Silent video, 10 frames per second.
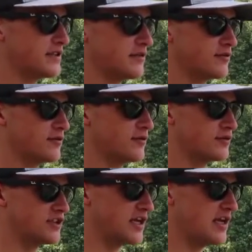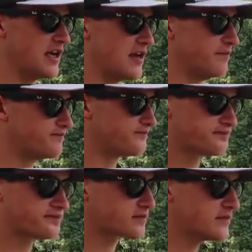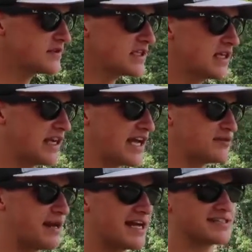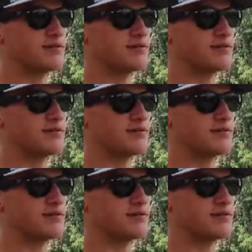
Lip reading: So you can throw an old shaky head and catch bass.